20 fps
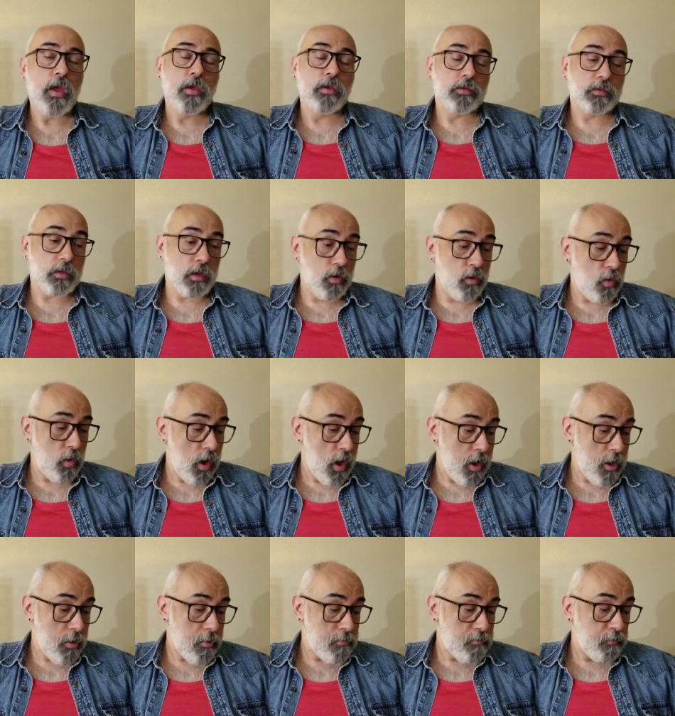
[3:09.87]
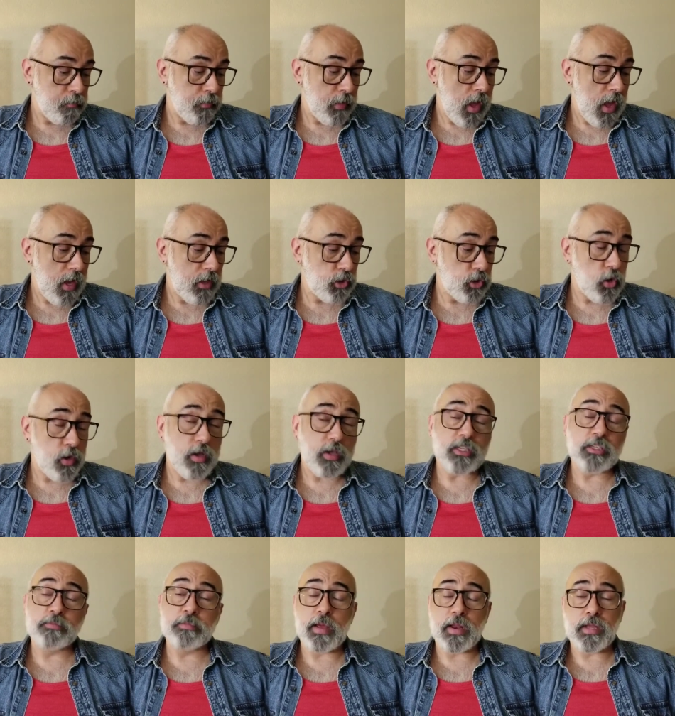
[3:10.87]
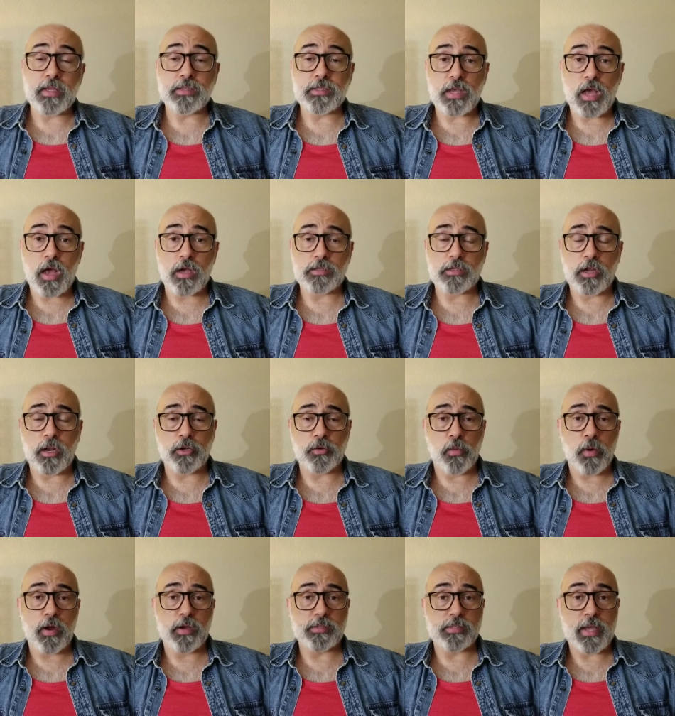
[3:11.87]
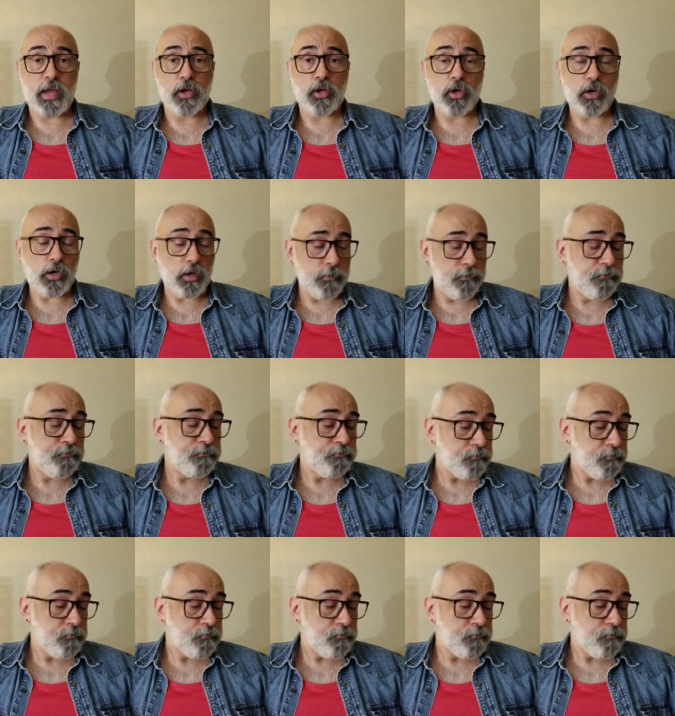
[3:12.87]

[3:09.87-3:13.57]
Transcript: So I took as many socks and underwear as I could,